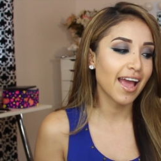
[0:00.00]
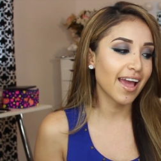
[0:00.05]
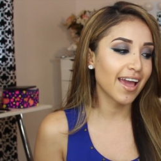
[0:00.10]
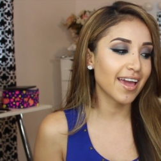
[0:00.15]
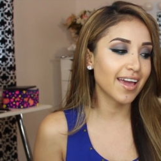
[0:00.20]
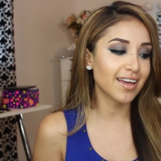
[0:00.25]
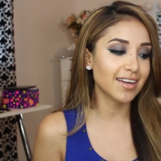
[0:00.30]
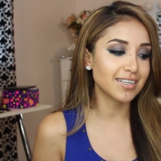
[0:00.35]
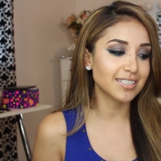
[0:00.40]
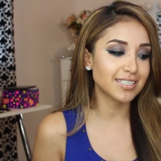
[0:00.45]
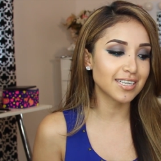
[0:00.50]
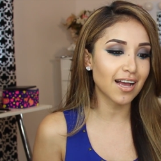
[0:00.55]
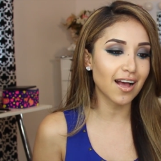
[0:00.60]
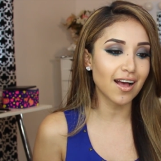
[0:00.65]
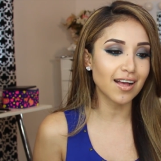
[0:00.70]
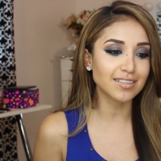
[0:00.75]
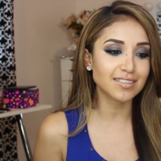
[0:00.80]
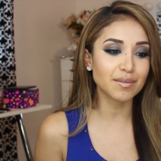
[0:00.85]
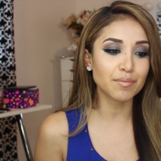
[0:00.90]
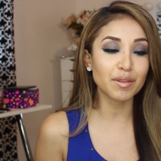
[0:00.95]
And
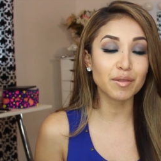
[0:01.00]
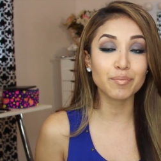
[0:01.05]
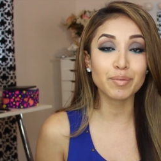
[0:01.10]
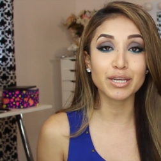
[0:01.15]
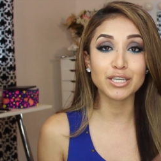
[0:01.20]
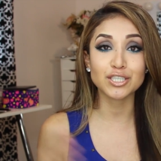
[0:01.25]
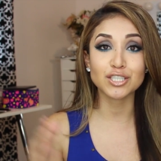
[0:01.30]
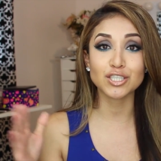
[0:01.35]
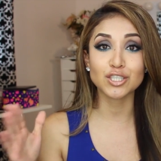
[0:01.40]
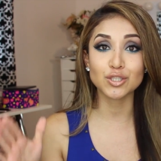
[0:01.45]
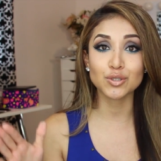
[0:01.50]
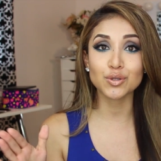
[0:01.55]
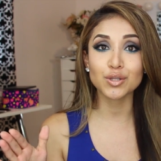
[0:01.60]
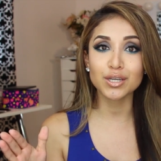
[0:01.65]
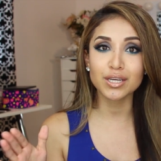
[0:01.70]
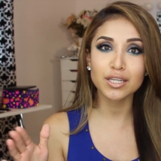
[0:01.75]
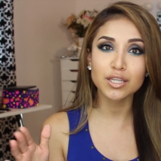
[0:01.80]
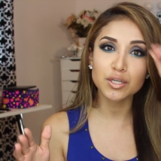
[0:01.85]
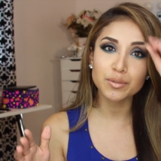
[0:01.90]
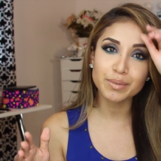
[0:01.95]
uh, some of the pictures do
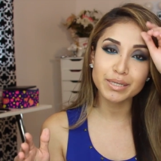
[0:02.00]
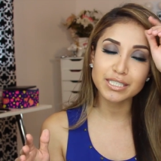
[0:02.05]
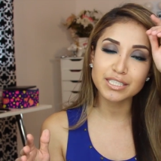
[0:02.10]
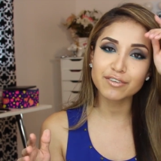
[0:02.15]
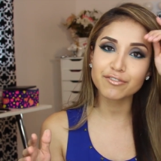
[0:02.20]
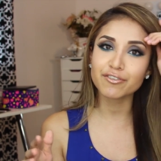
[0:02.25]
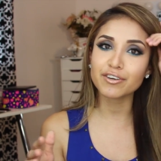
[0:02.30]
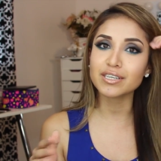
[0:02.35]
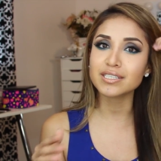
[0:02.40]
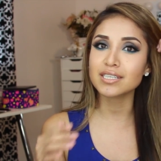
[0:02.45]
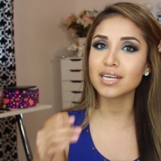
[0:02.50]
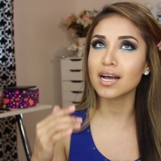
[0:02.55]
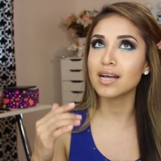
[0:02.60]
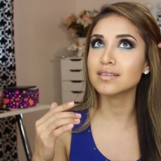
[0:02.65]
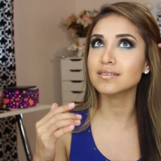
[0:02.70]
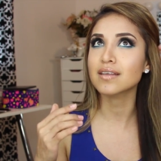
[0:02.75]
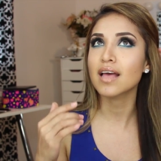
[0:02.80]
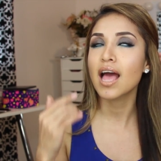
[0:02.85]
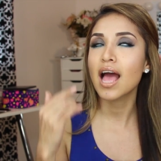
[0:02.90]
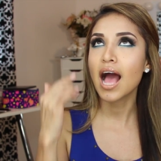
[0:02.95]
look a little bit different
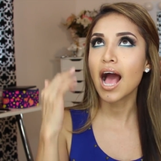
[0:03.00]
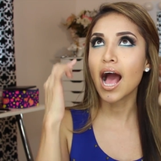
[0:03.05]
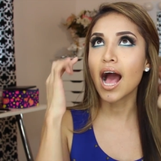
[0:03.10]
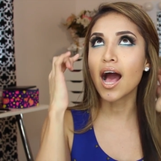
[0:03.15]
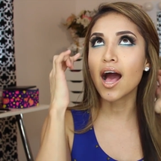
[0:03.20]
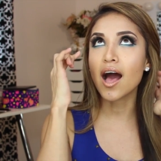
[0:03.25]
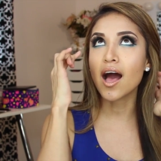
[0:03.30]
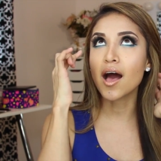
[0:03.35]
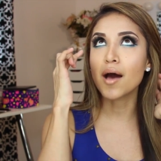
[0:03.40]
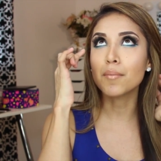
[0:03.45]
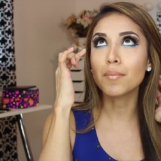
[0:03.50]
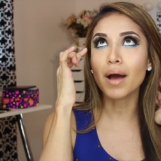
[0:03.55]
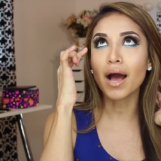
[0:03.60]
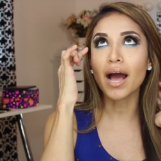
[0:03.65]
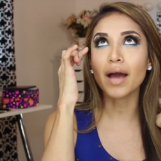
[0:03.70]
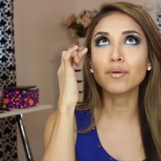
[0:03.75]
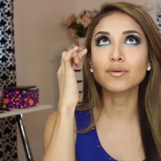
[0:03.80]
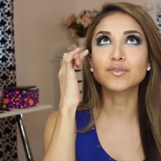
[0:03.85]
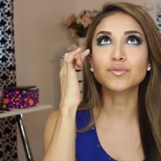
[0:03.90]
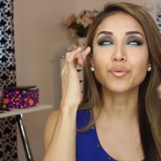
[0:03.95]
because um,
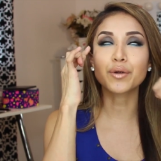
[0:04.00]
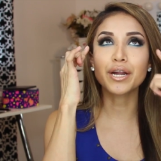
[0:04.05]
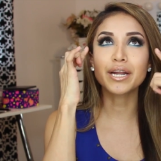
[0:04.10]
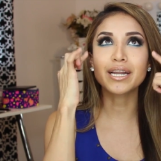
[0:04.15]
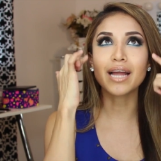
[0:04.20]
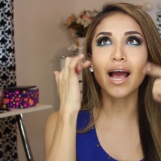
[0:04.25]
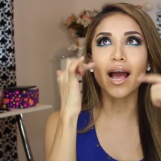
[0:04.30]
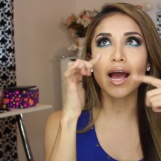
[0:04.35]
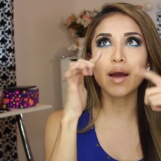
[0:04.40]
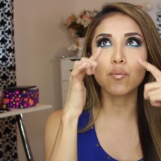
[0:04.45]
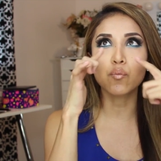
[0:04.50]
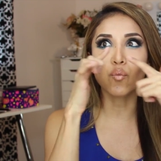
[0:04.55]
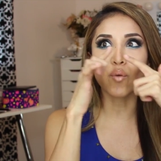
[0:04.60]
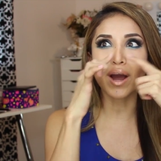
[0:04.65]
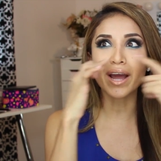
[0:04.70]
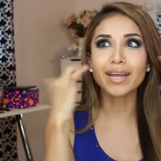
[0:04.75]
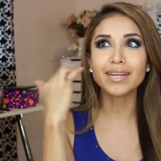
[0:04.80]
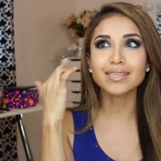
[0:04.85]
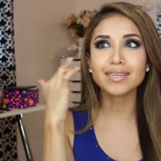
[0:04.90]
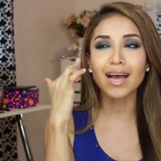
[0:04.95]
I was wearing a
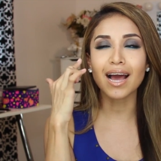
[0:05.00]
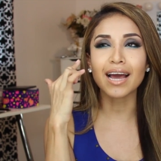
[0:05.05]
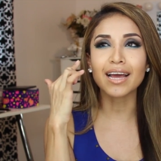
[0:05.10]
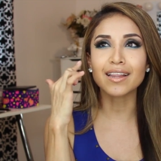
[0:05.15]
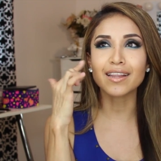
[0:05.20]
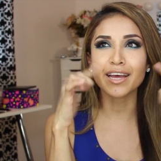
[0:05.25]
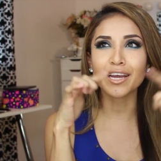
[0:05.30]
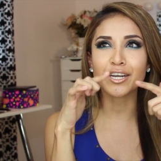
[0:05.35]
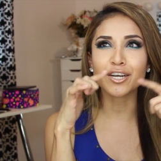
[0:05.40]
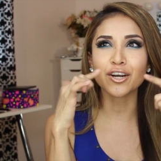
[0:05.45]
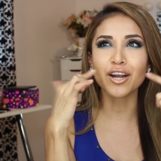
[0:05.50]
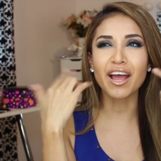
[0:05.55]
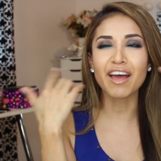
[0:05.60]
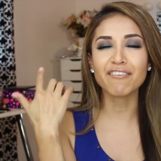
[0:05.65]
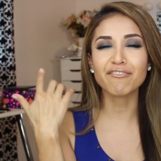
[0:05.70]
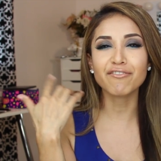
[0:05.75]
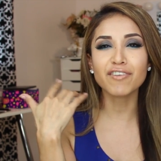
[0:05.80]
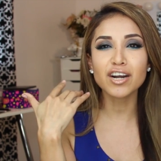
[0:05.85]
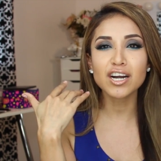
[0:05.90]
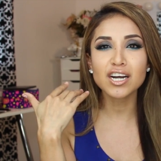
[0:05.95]
white eyeliner
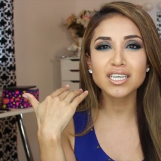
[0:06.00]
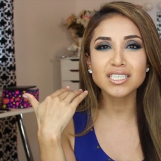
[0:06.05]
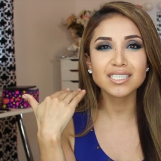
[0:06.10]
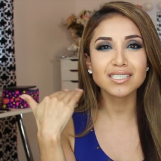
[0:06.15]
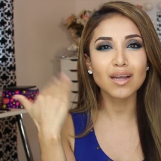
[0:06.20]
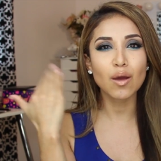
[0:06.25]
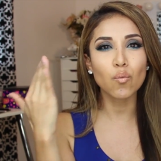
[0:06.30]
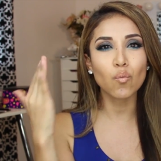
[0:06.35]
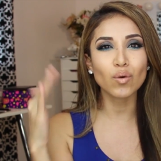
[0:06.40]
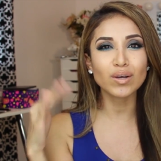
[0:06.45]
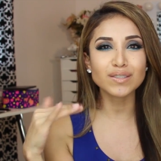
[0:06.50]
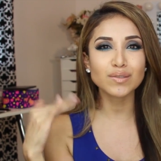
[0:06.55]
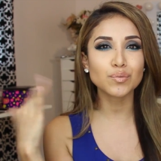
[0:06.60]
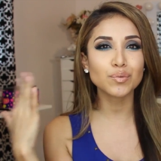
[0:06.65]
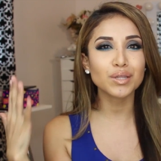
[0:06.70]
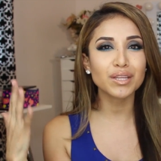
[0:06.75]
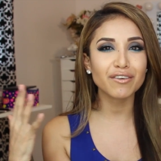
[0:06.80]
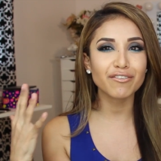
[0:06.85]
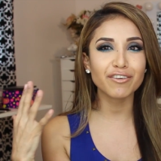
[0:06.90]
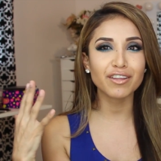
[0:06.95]
at first.
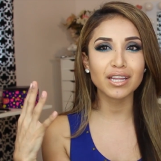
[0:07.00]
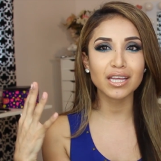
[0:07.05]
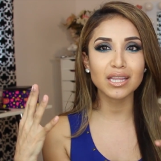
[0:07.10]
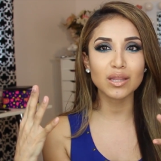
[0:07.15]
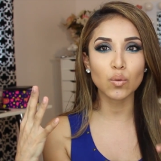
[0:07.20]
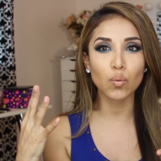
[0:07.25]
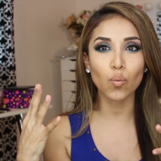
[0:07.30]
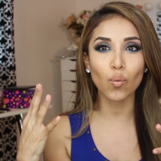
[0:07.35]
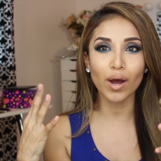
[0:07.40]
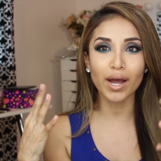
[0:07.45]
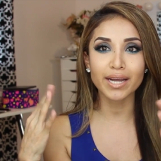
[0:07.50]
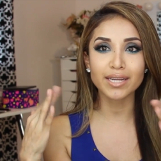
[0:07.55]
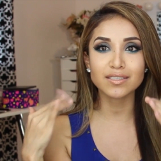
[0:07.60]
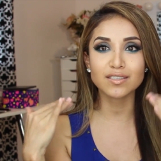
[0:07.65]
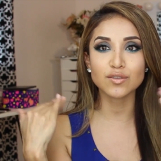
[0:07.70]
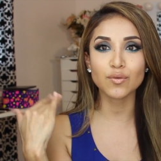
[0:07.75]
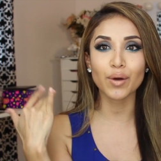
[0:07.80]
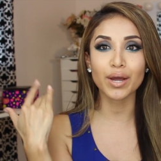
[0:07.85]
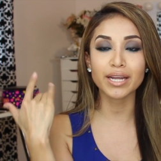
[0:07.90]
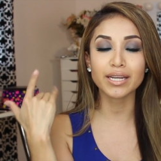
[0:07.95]
Wasn't really feeling the white,
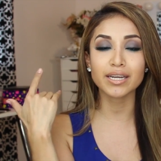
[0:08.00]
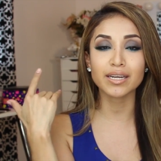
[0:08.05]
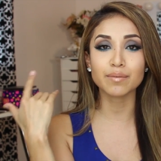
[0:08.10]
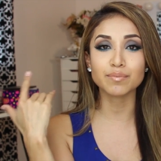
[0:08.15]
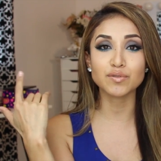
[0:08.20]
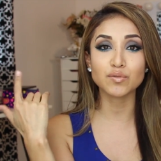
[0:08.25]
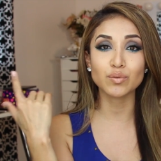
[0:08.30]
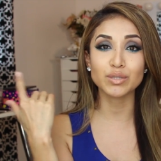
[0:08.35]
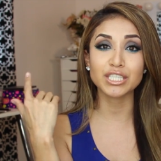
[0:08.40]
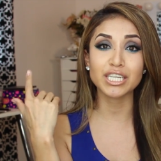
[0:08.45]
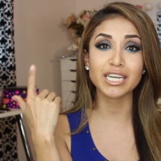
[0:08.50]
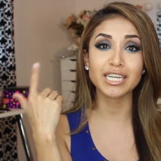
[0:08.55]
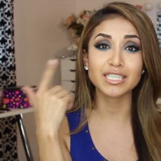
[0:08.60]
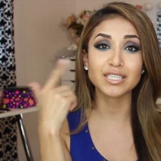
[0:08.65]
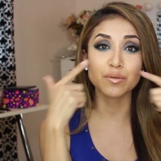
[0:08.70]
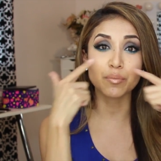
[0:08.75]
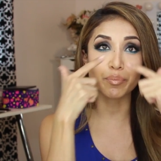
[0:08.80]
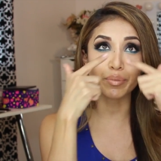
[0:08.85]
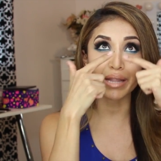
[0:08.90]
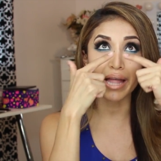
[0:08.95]
so I ended up switching
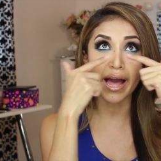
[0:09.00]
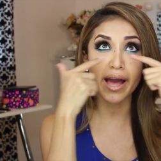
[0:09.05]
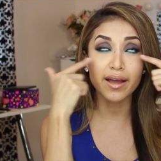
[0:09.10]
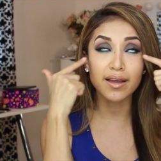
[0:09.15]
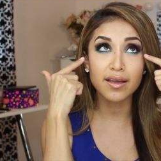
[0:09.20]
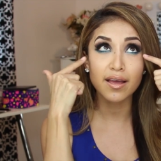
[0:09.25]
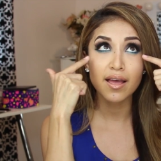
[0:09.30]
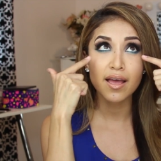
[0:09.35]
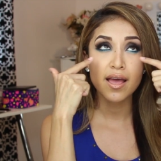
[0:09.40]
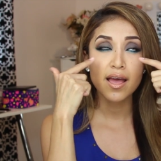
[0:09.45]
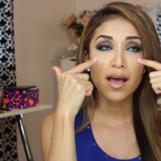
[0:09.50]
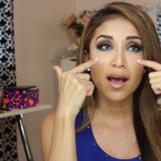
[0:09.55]
it to black